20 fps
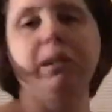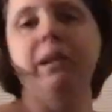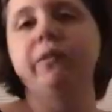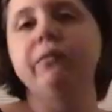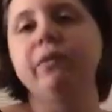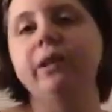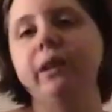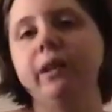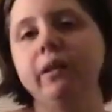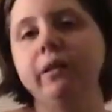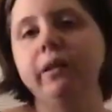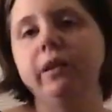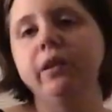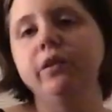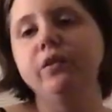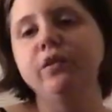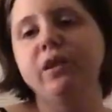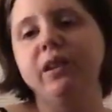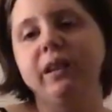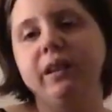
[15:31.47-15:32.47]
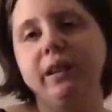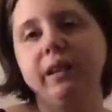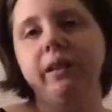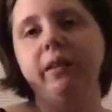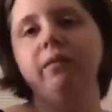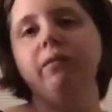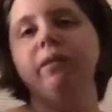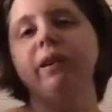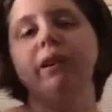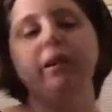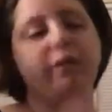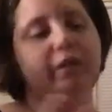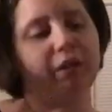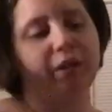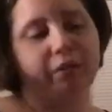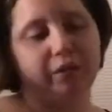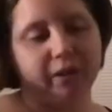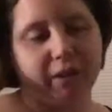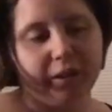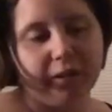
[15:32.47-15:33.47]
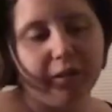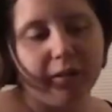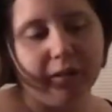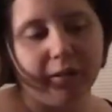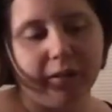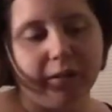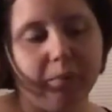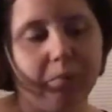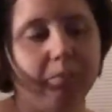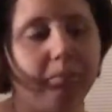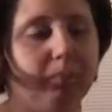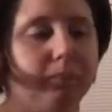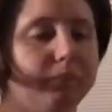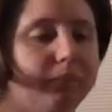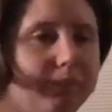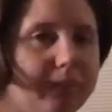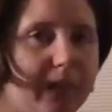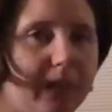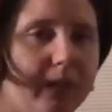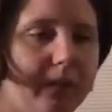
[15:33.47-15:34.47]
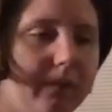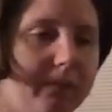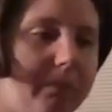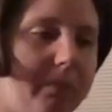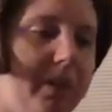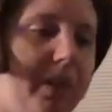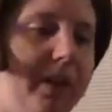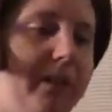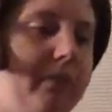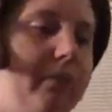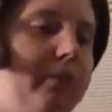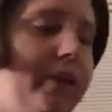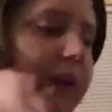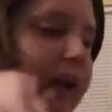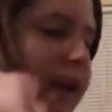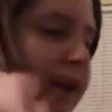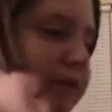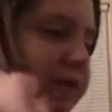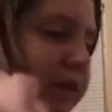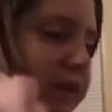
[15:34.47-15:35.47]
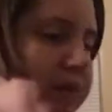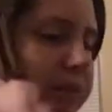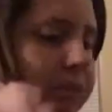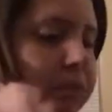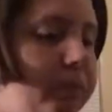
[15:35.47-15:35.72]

but if we don't use it, we don't use it, you know. But we have it.